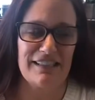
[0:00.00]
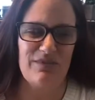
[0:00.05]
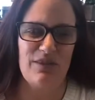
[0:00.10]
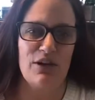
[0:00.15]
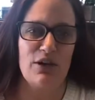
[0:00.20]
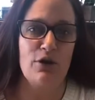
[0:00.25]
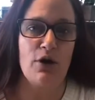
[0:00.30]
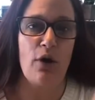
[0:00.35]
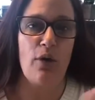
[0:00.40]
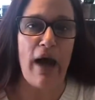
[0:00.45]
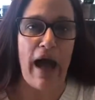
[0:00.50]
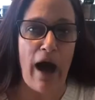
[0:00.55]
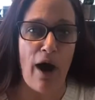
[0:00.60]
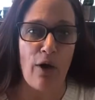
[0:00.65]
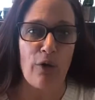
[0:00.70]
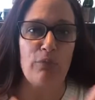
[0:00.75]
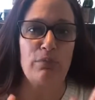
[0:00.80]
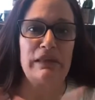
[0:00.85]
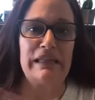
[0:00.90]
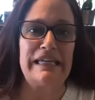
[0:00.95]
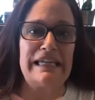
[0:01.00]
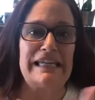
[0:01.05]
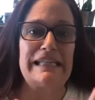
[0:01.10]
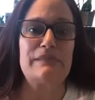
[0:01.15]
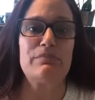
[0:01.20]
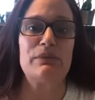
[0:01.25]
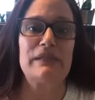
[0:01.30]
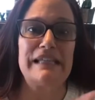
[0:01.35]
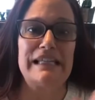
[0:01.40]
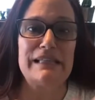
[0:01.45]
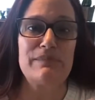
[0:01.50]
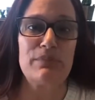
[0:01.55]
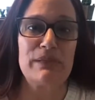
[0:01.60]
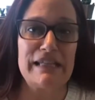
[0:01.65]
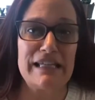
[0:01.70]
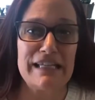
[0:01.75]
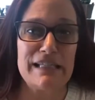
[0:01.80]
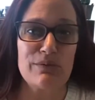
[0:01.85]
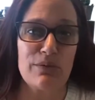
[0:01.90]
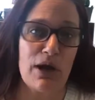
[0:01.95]
When you go out, please
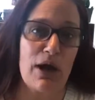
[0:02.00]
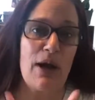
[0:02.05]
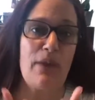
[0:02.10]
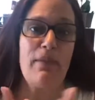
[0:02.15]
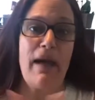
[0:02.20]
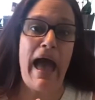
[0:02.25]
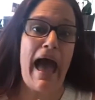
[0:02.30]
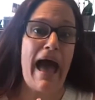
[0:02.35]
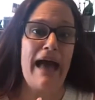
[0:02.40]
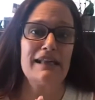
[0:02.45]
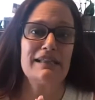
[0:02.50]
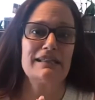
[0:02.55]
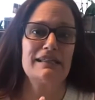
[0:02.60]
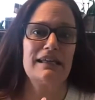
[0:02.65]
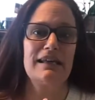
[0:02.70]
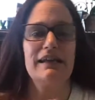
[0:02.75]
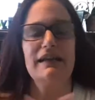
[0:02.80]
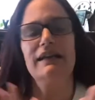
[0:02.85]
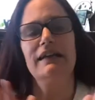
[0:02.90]
wear a mask